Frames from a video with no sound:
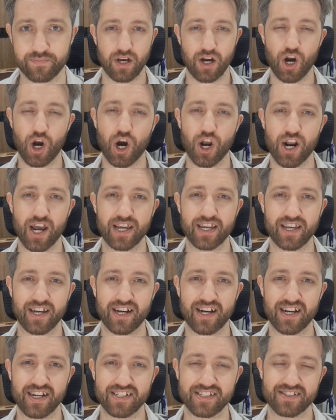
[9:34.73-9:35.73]
Alright
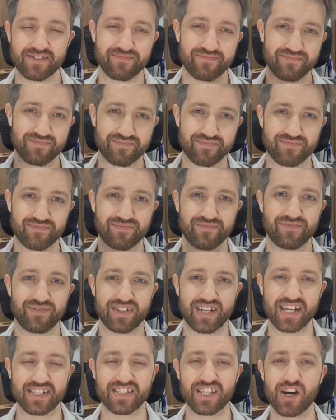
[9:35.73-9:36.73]
guys,
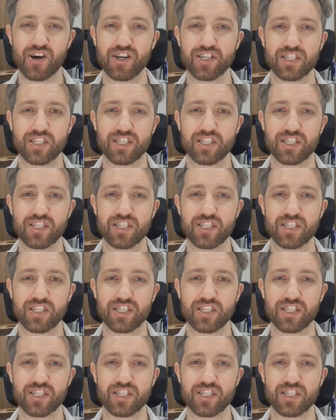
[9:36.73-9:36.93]
that's going